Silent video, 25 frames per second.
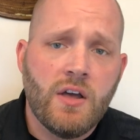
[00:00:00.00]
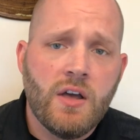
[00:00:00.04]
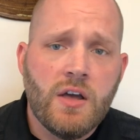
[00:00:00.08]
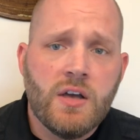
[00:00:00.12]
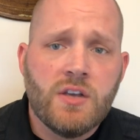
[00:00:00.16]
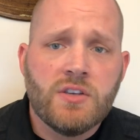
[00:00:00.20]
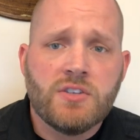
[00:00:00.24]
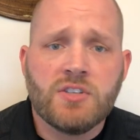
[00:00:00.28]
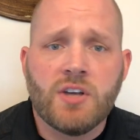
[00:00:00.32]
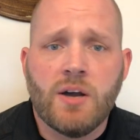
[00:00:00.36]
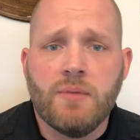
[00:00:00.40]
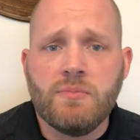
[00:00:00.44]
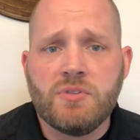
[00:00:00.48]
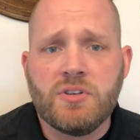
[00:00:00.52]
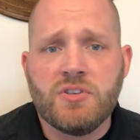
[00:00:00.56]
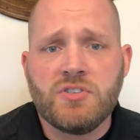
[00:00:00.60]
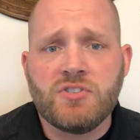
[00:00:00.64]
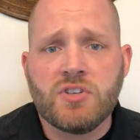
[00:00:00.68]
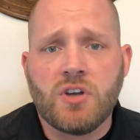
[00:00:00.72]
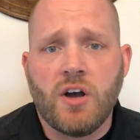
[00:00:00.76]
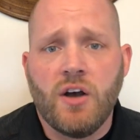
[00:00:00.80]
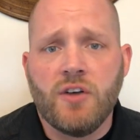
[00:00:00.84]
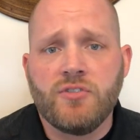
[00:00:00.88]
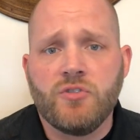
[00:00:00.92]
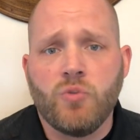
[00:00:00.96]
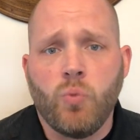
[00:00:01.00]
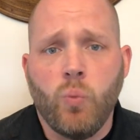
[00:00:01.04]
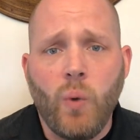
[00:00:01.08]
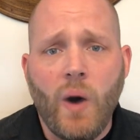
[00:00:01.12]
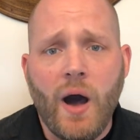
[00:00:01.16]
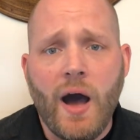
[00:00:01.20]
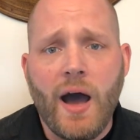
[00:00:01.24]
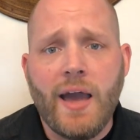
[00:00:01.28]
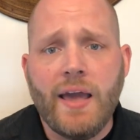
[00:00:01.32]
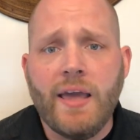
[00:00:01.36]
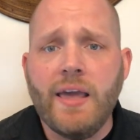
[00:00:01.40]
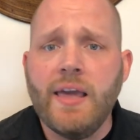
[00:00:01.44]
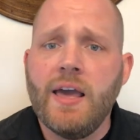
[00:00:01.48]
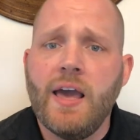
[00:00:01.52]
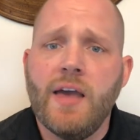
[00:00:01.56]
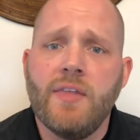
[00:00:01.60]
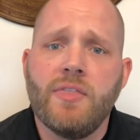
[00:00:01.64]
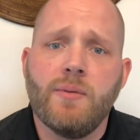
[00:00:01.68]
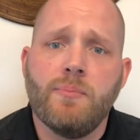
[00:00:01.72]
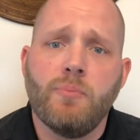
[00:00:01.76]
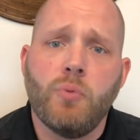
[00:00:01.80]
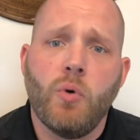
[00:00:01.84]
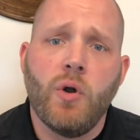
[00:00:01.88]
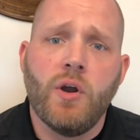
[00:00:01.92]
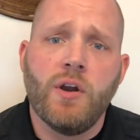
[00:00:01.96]
Some discussed why he had the
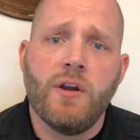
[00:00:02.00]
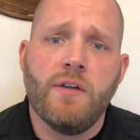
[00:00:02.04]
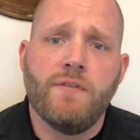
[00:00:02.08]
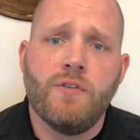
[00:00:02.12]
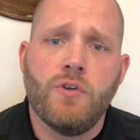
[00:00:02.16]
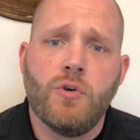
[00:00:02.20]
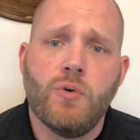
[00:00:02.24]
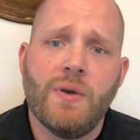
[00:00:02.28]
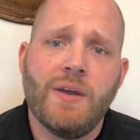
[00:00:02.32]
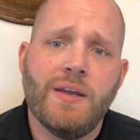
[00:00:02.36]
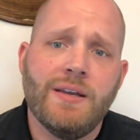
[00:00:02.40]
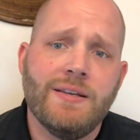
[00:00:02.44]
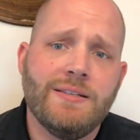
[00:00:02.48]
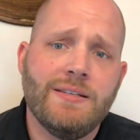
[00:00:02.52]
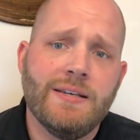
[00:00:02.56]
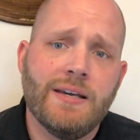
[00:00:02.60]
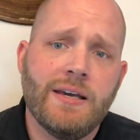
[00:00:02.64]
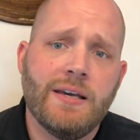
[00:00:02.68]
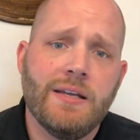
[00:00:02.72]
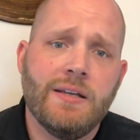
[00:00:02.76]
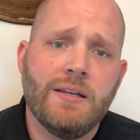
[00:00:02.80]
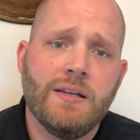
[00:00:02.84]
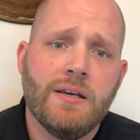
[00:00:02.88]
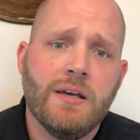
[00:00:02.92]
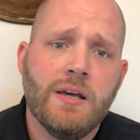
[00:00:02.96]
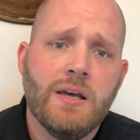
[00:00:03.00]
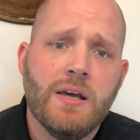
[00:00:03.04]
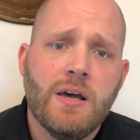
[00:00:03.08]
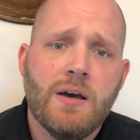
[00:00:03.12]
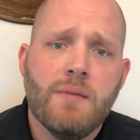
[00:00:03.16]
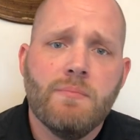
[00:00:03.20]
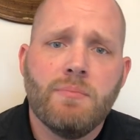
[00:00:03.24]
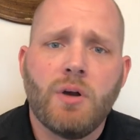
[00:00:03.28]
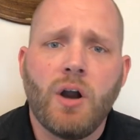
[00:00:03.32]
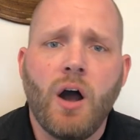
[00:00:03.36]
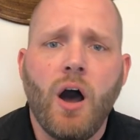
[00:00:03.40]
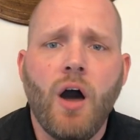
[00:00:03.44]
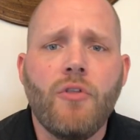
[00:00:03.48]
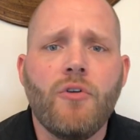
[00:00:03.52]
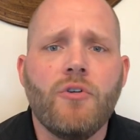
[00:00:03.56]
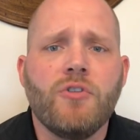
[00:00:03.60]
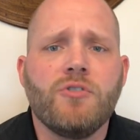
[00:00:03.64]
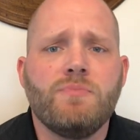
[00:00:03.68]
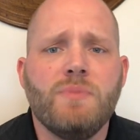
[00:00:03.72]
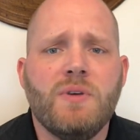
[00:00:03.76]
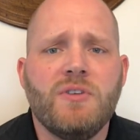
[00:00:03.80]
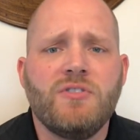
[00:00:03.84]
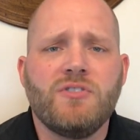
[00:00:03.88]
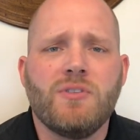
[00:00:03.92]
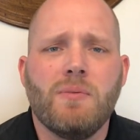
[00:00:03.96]
point of view he did, but others
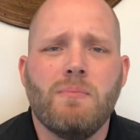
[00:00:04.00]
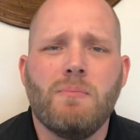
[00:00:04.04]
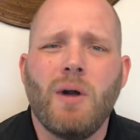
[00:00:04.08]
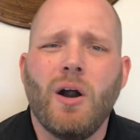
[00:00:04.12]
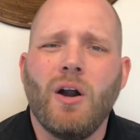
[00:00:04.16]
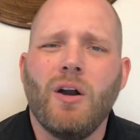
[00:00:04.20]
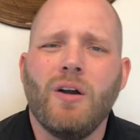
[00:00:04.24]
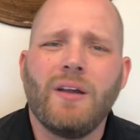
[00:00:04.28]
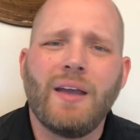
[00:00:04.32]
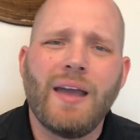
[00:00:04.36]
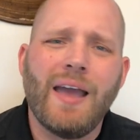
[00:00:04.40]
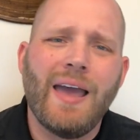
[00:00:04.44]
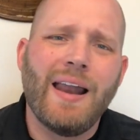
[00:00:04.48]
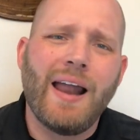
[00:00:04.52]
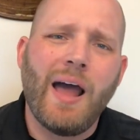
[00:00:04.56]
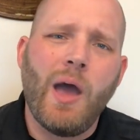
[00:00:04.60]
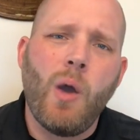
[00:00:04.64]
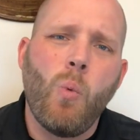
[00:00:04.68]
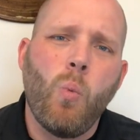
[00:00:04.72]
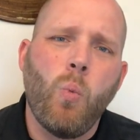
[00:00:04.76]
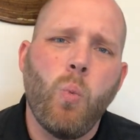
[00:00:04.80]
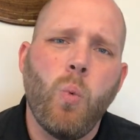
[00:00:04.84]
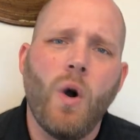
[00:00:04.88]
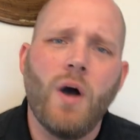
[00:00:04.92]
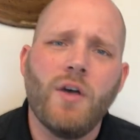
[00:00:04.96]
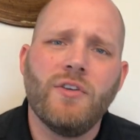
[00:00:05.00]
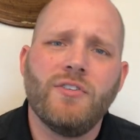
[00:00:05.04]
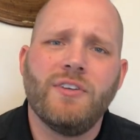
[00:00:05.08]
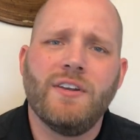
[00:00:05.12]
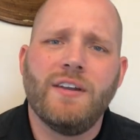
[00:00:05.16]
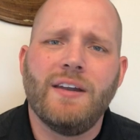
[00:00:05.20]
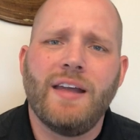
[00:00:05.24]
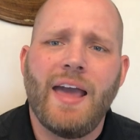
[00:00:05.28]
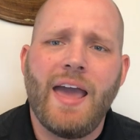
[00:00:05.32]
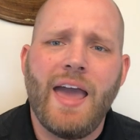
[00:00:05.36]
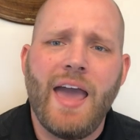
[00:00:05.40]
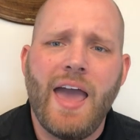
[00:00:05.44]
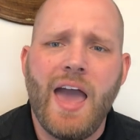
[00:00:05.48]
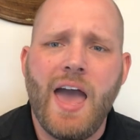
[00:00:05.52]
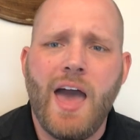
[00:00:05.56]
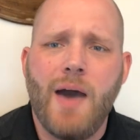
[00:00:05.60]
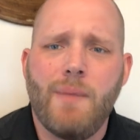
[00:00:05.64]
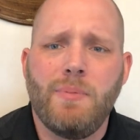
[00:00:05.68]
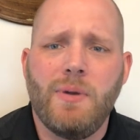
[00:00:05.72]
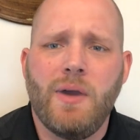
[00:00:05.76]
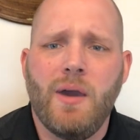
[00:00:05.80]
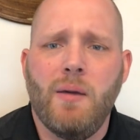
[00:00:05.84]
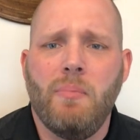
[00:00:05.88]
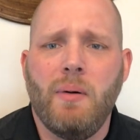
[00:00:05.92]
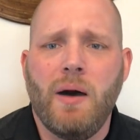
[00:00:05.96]
missed the mark, and I wasn't
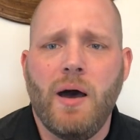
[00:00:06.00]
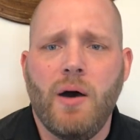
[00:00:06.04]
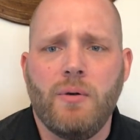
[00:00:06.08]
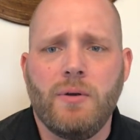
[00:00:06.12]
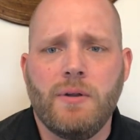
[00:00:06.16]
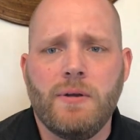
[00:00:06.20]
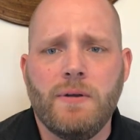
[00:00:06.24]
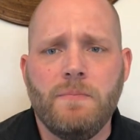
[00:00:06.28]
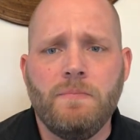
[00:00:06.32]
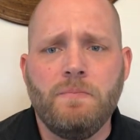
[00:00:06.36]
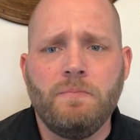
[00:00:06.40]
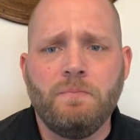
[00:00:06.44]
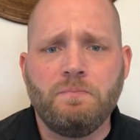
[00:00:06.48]
happy about it.